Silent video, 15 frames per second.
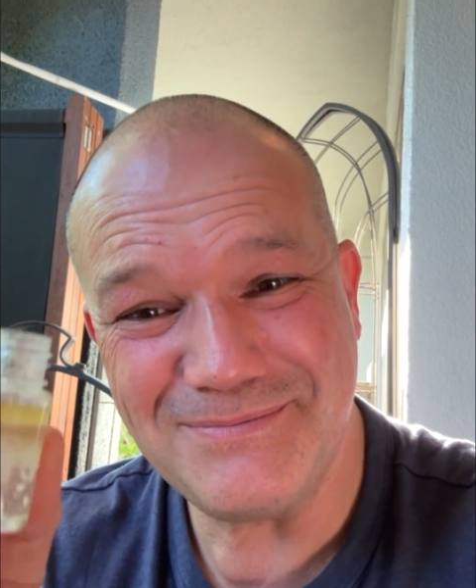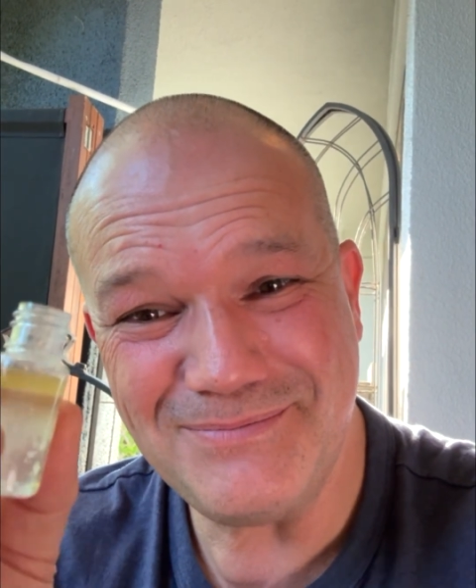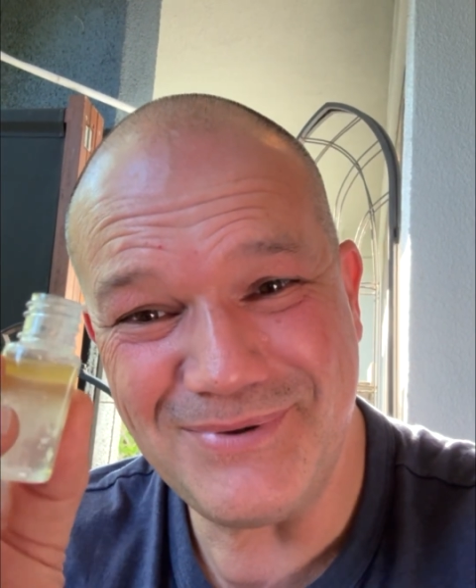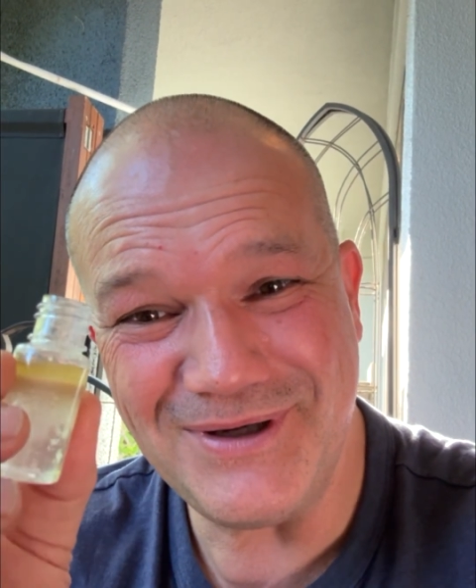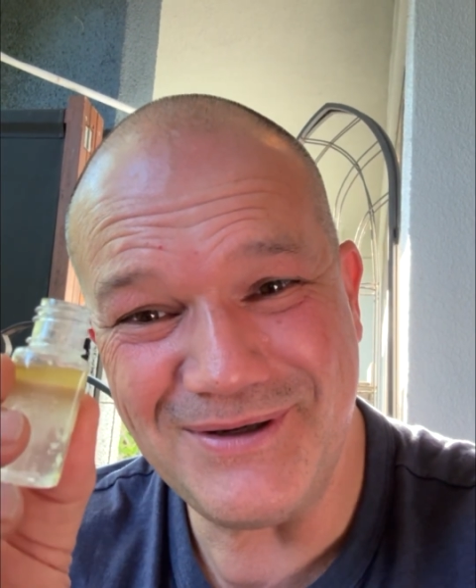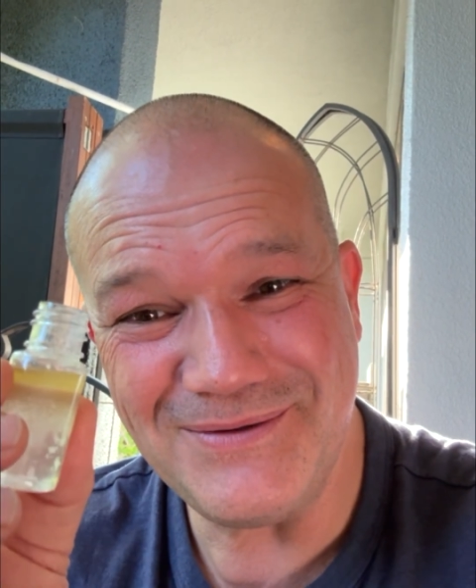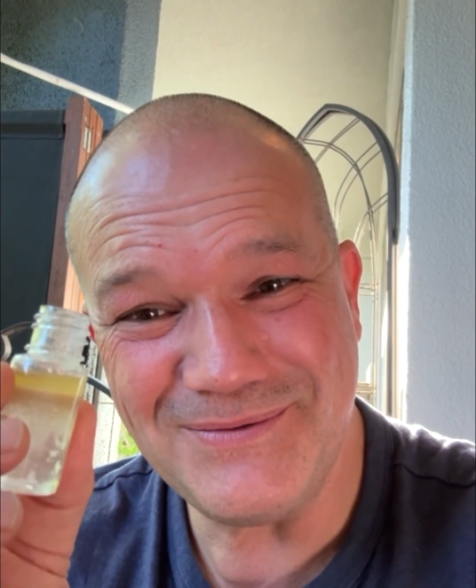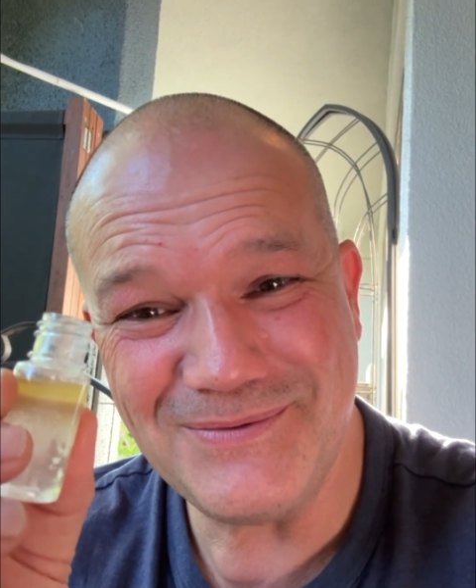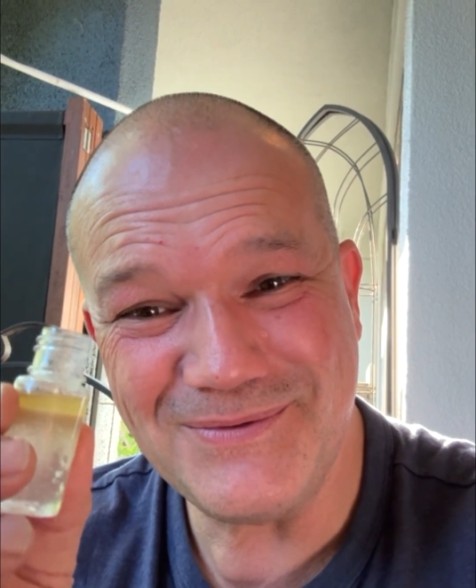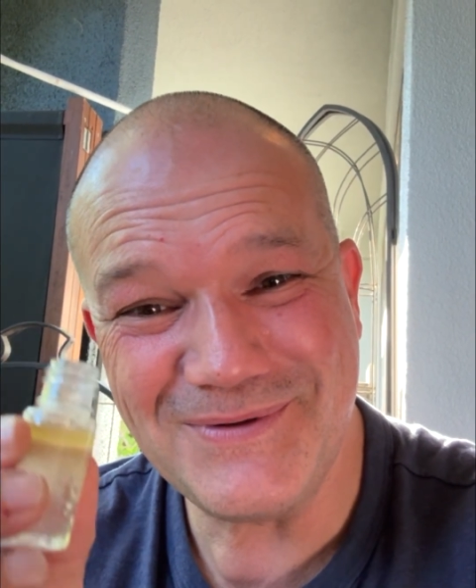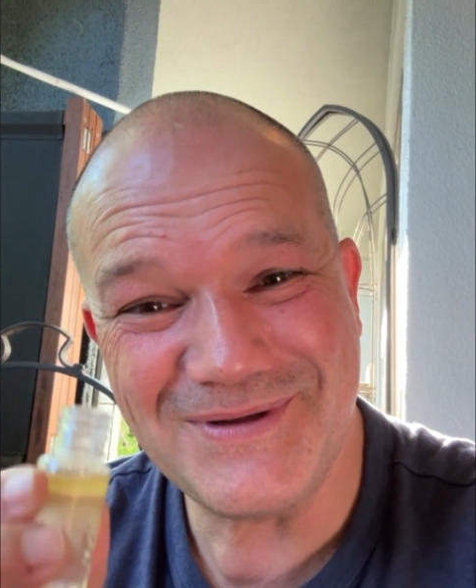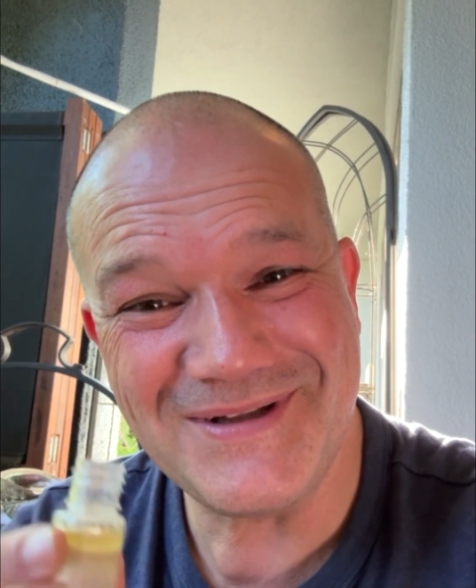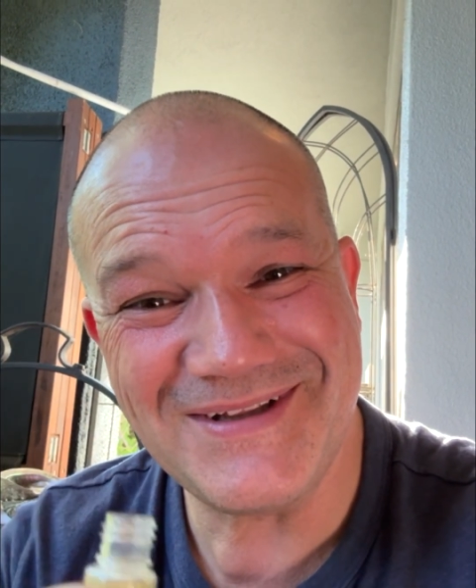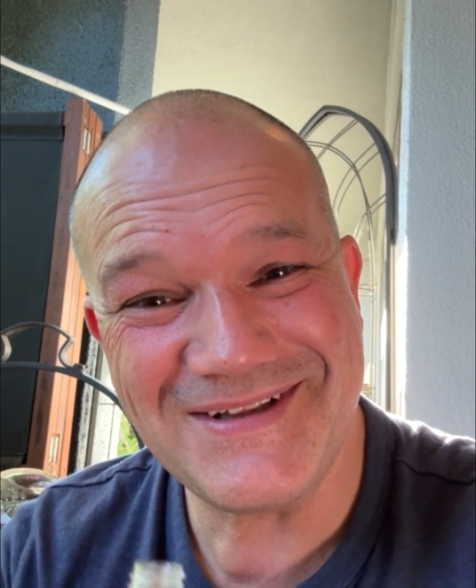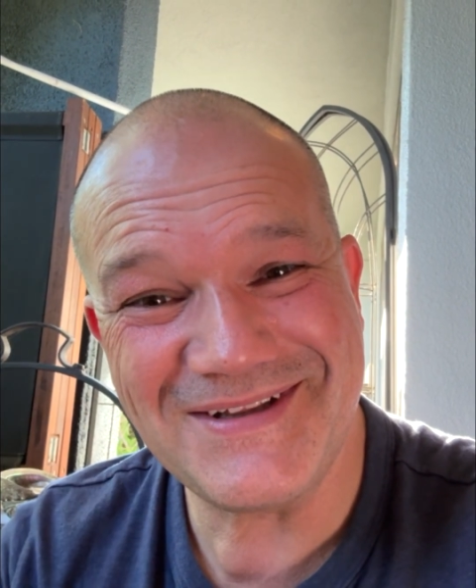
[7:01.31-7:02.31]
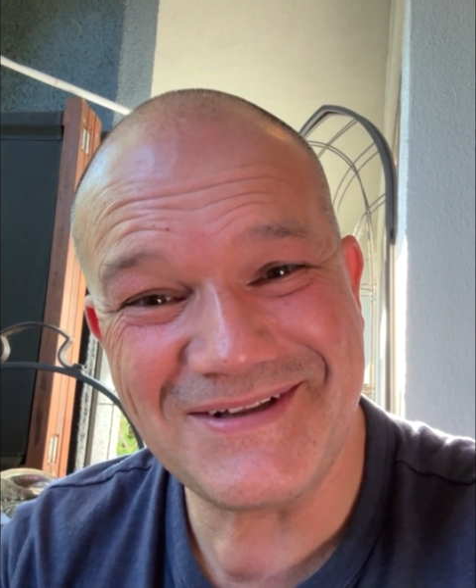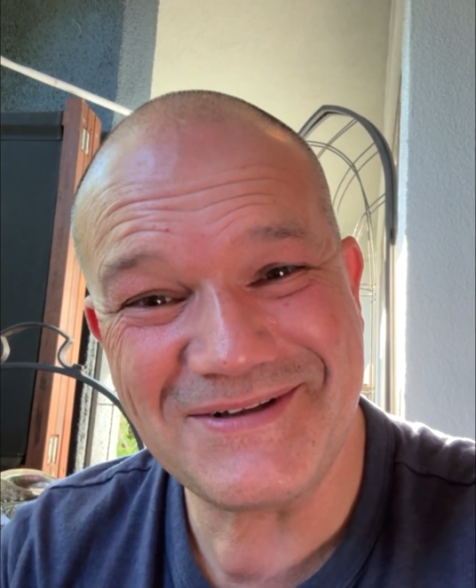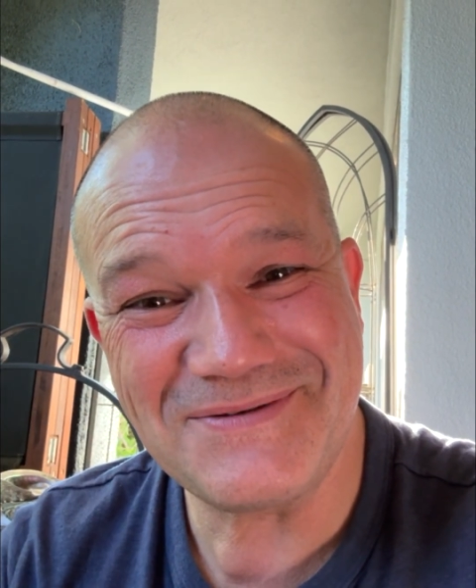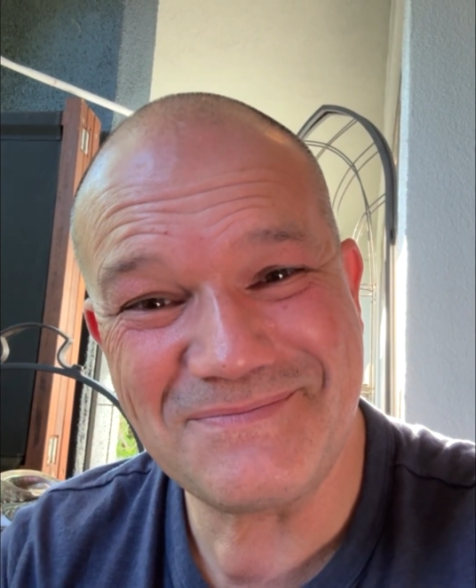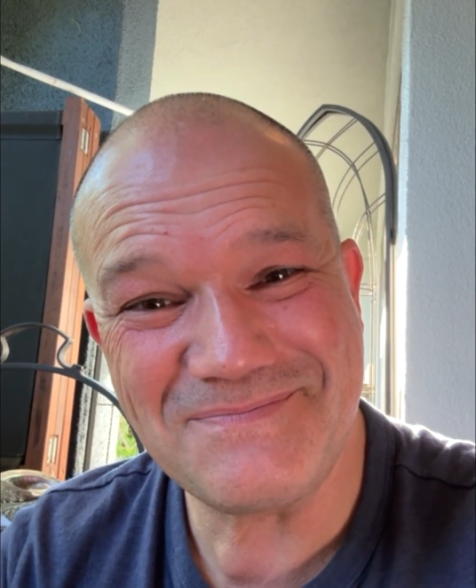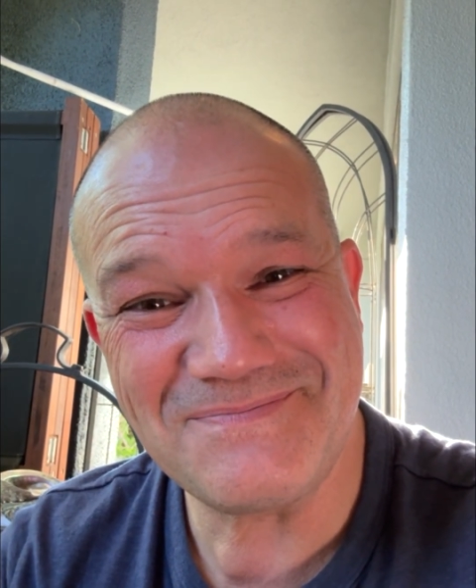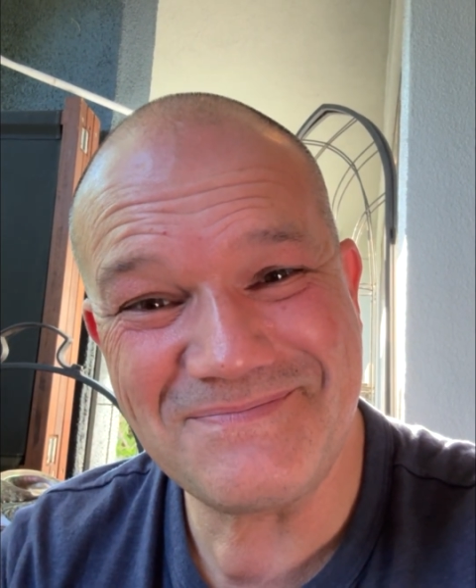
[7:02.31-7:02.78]
but
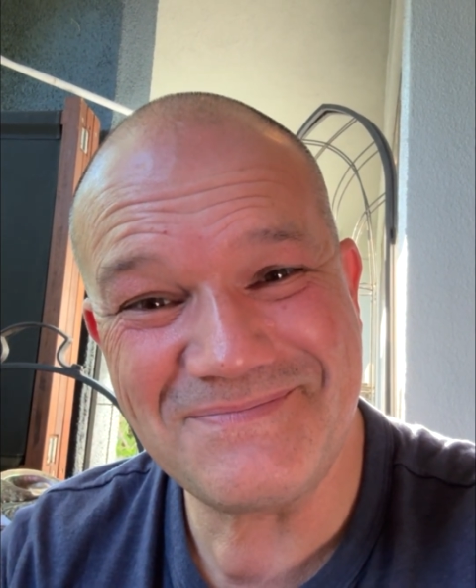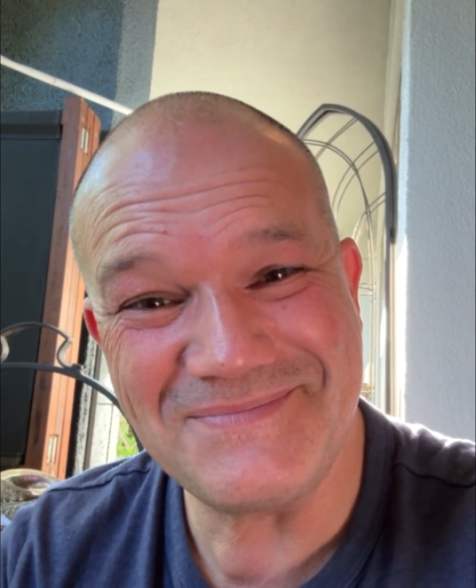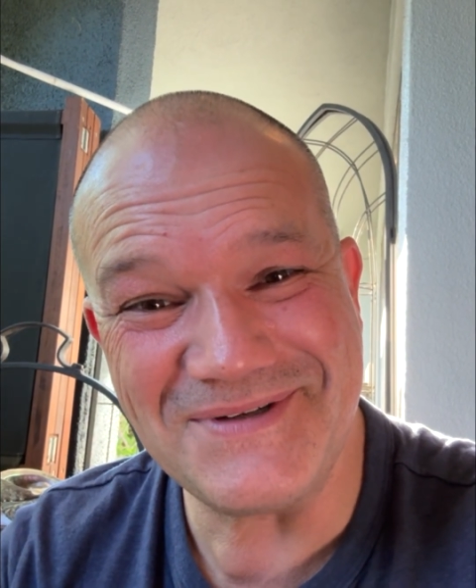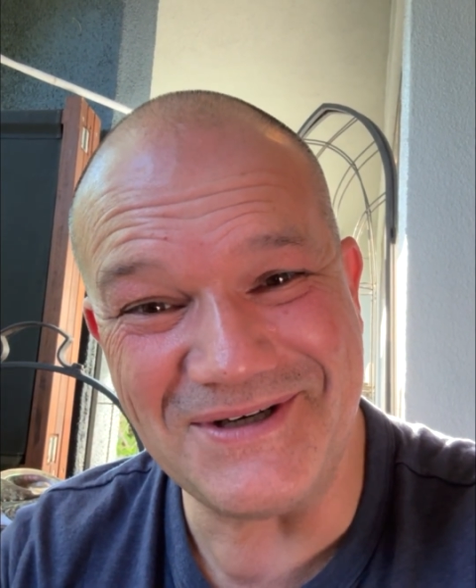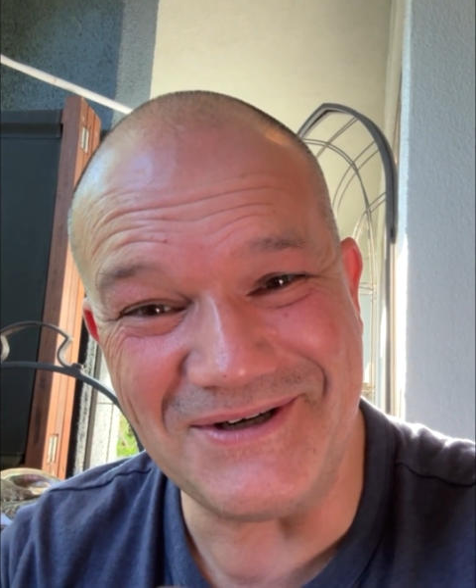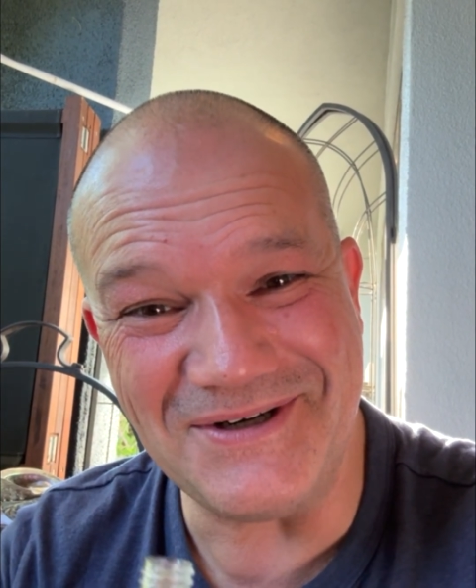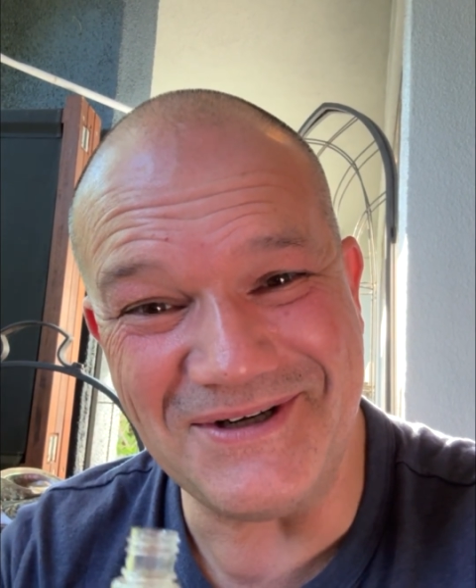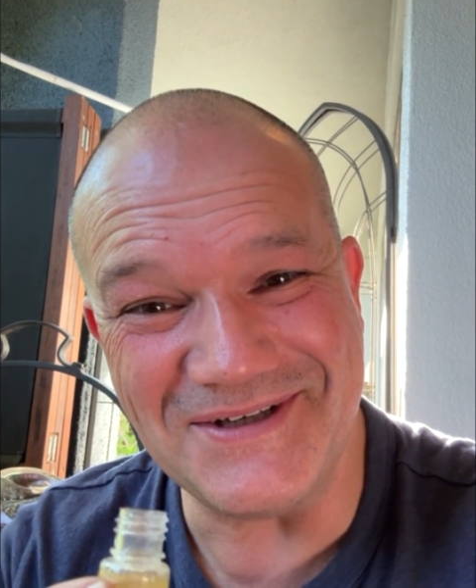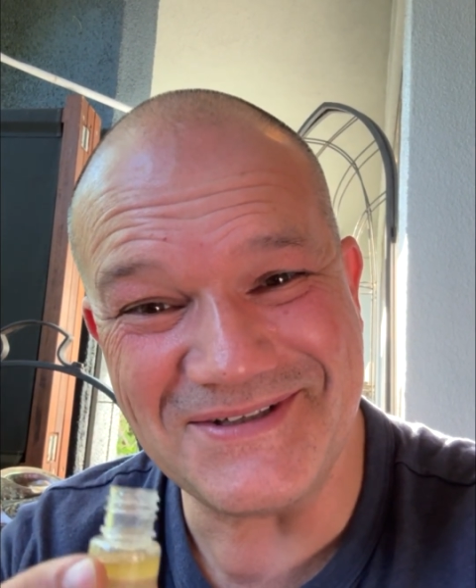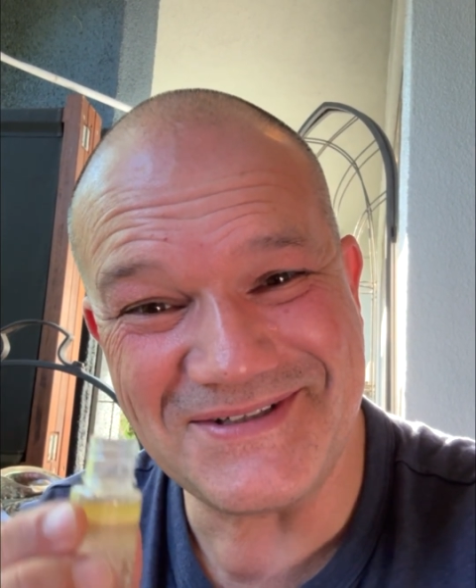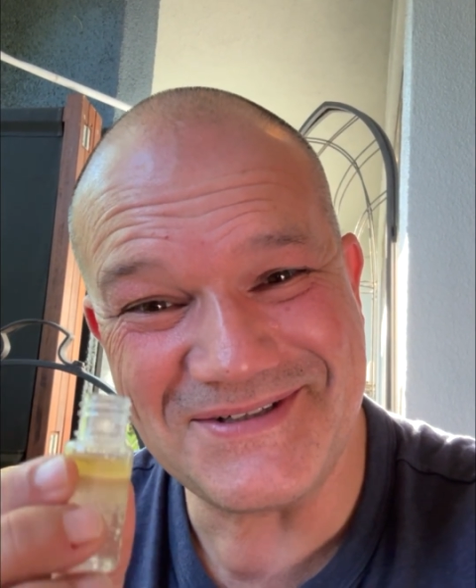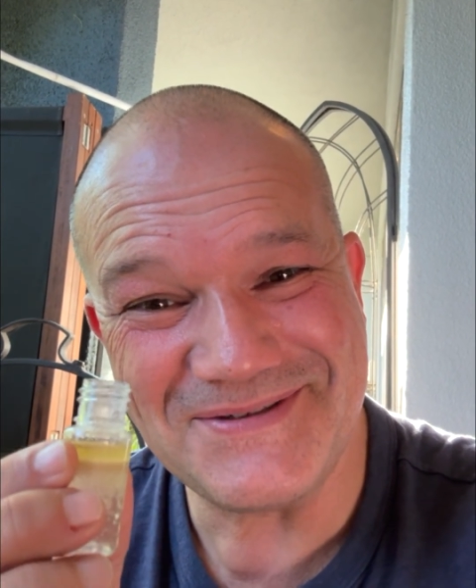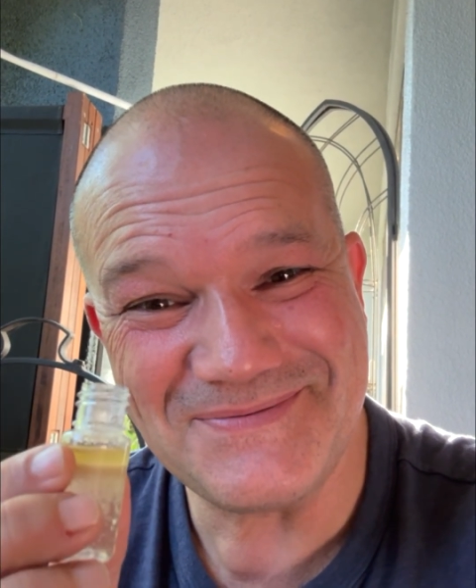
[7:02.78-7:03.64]
here it is.